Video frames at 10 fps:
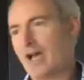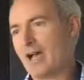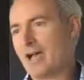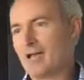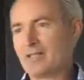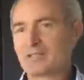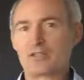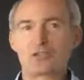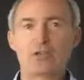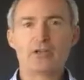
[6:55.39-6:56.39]
Uh,
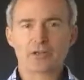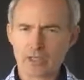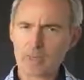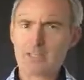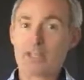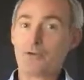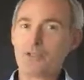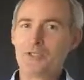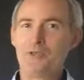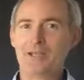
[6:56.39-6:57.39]
essentially, they're going to be
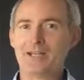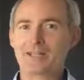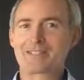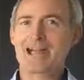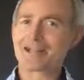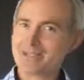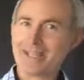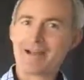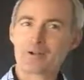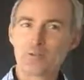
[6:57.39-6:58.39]
telling you
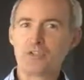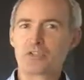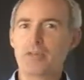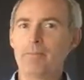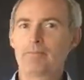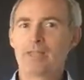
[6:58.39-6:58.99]
exactly how to reach them.